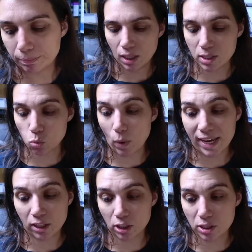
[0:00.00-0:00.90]
Because
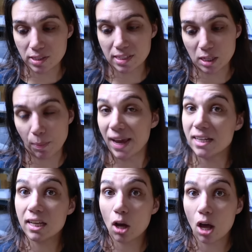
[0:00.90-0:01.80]
waders,
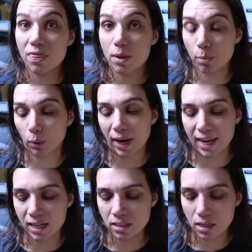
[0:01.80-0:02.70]
depending on the
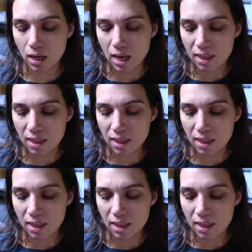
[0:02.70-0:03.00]
brand,